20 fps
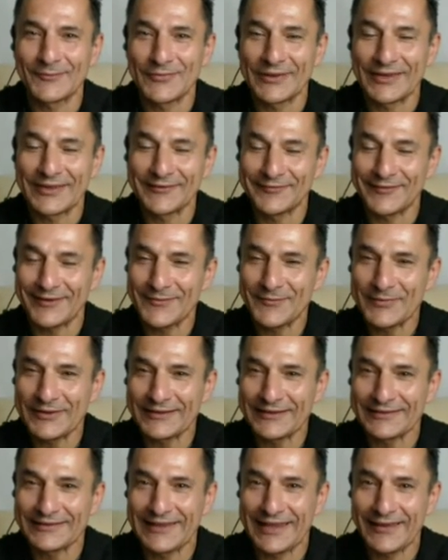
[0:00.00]
You can find me
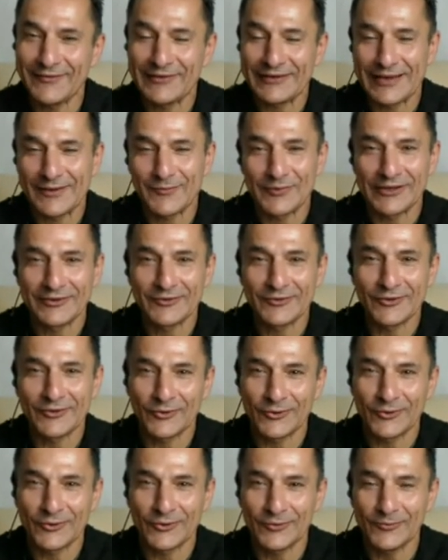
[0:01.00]
at
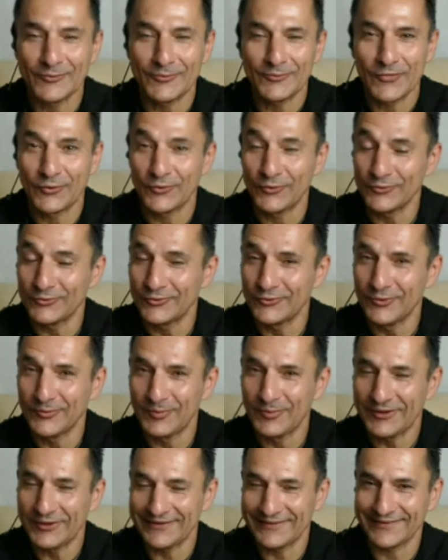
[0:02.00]
davidamerland.com or
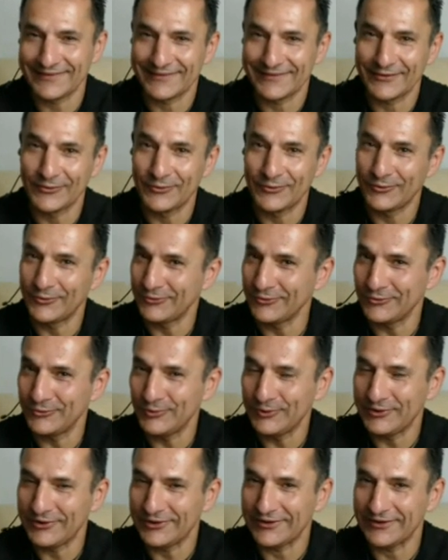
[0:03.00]
Google Plus or
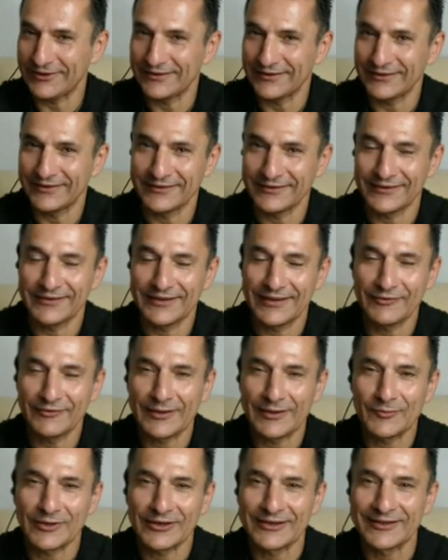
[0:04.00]
Twitter at
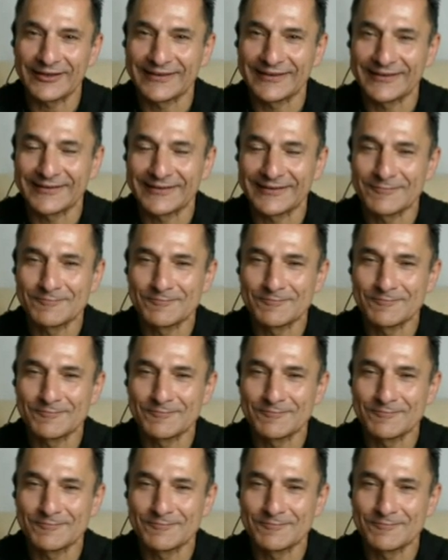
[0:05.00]
David Amerland.